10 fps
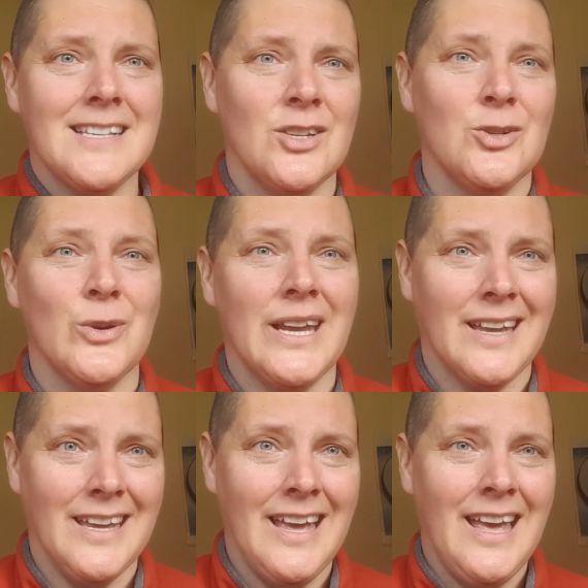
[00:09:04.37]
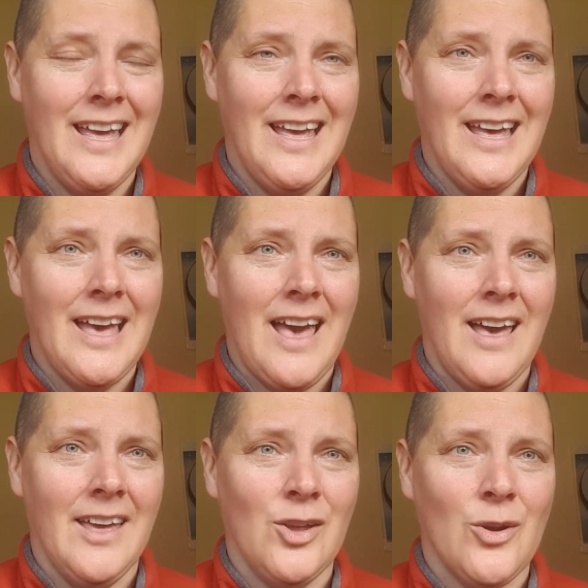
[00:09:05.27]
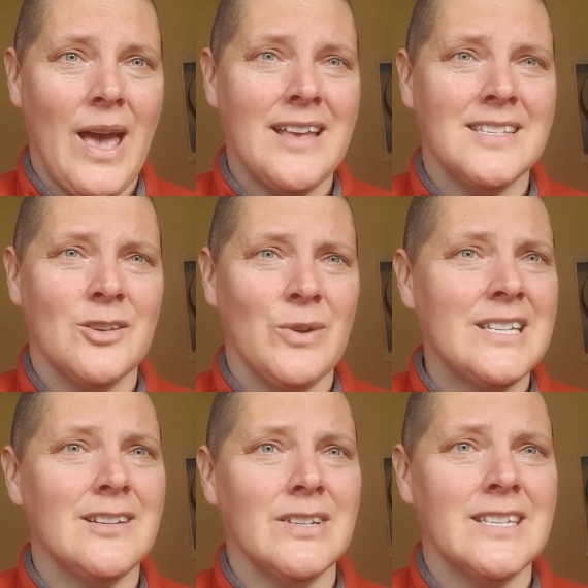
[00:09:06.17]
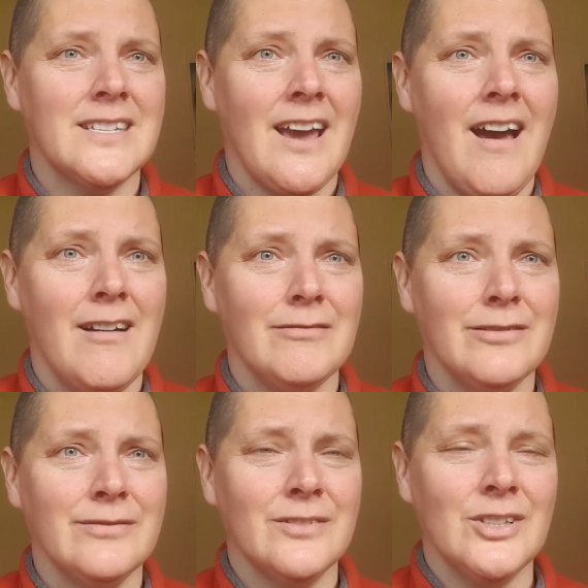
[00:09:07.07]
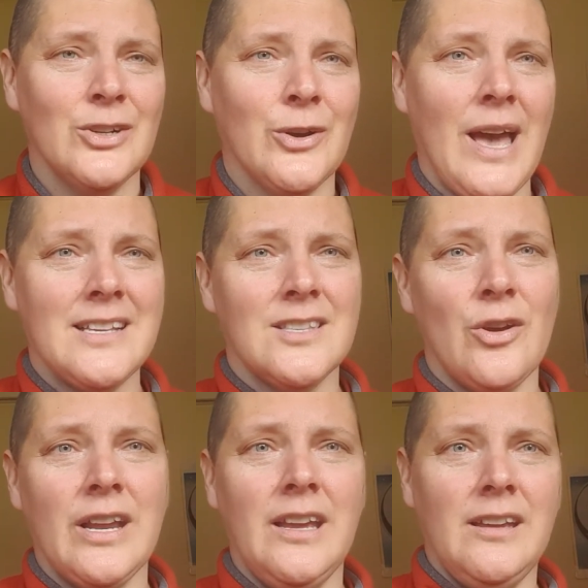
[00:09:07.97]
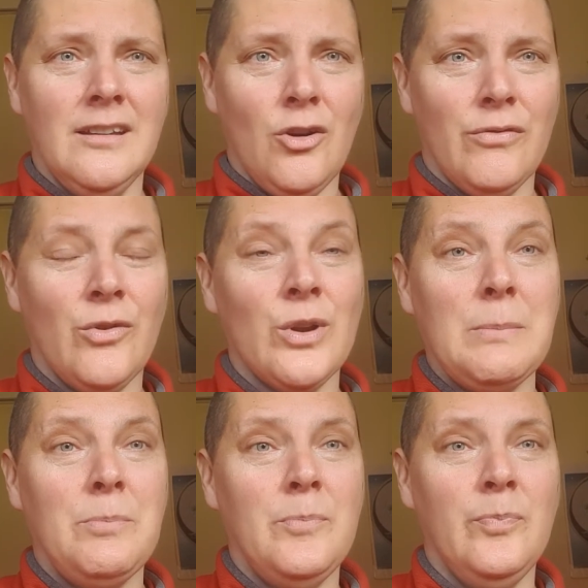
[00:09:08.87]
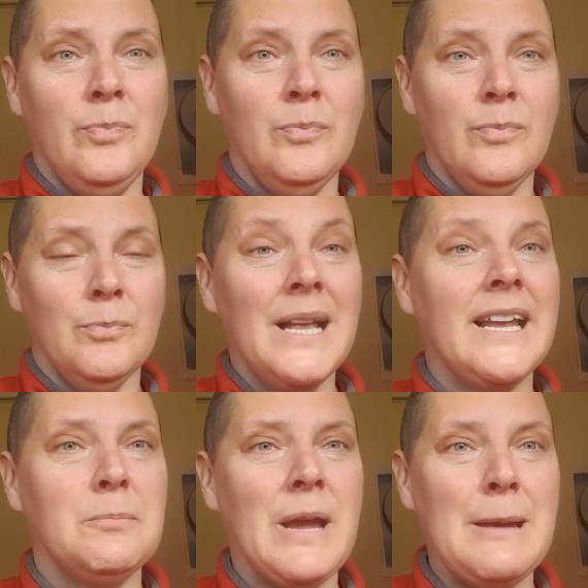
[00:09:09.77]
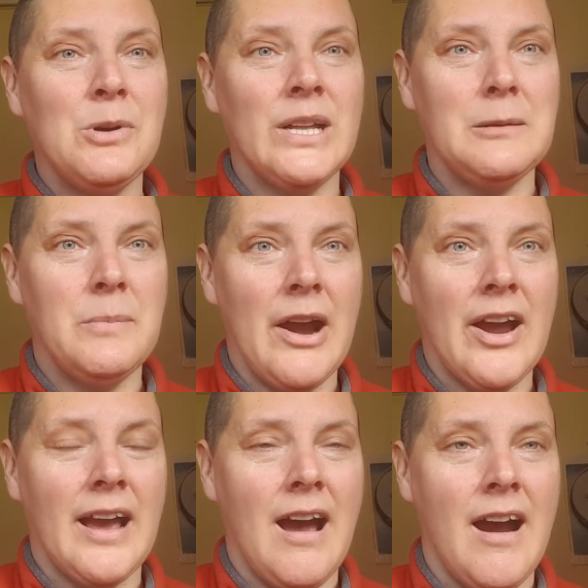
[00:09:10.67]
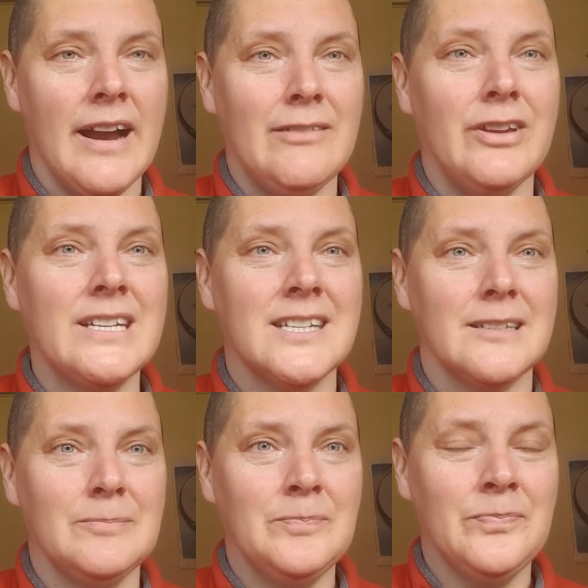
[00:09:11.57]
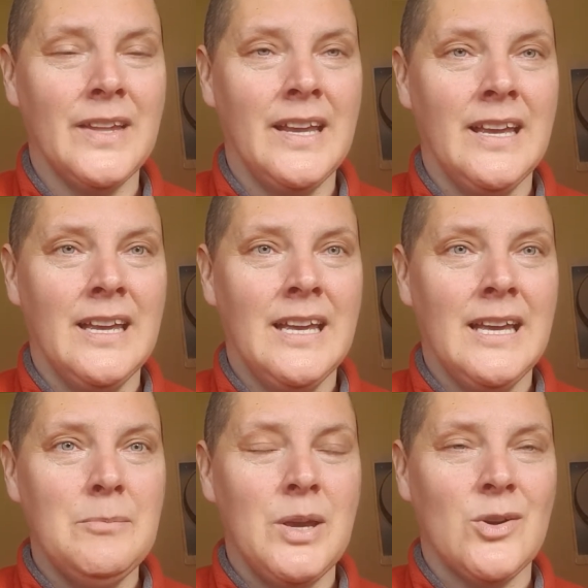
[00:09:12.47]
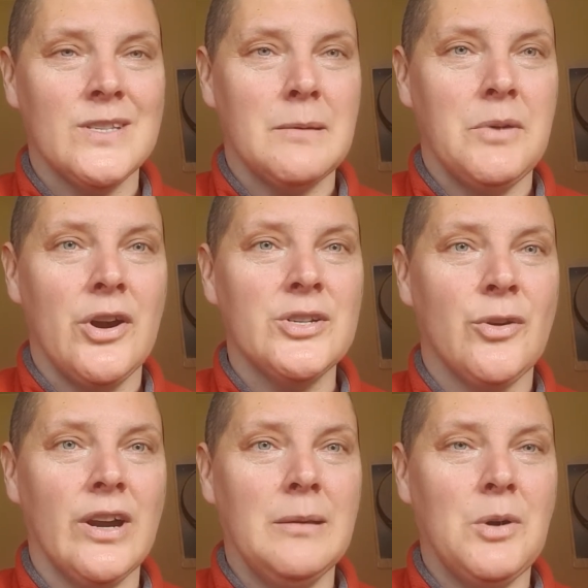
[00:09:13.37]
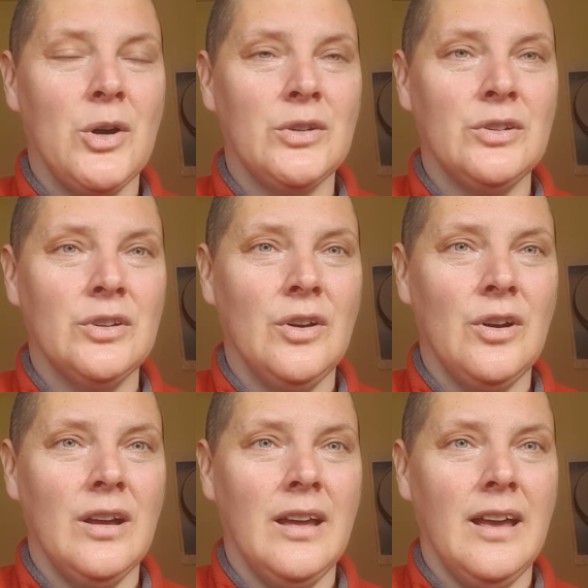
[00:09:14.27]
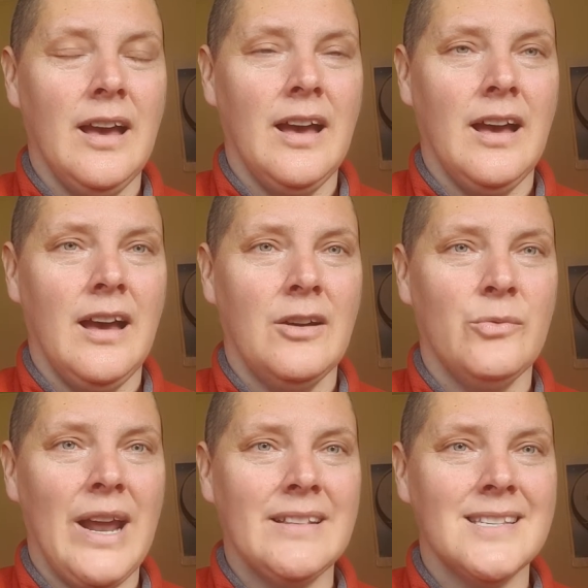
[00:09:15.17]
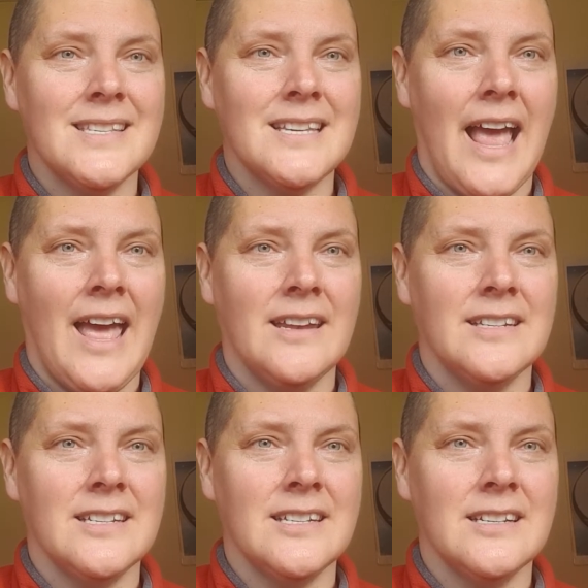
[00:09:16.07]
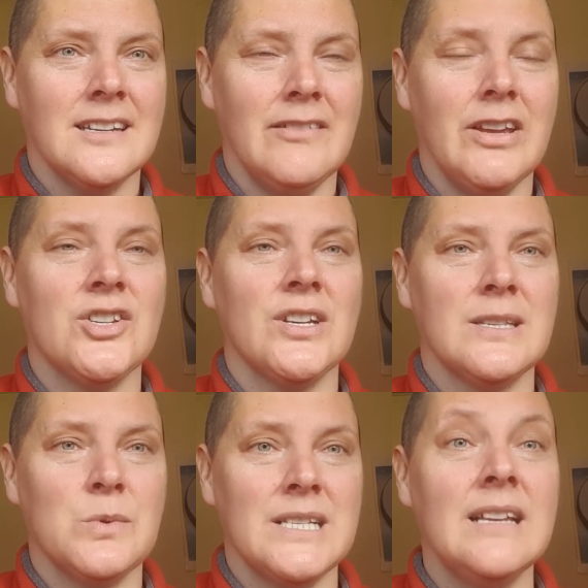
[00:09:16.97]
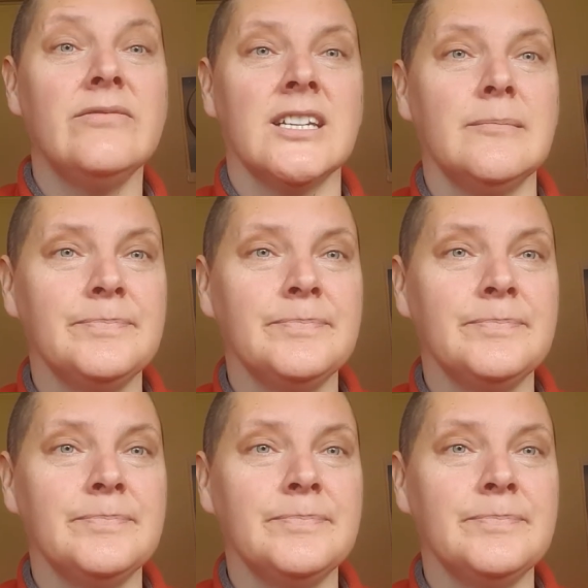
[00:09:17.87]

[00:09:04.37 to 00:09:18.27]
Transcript: are doing, as the rest of us starve, as 30 or 40 million people in America are evicted because the moratorium on rents and evictions was lifted.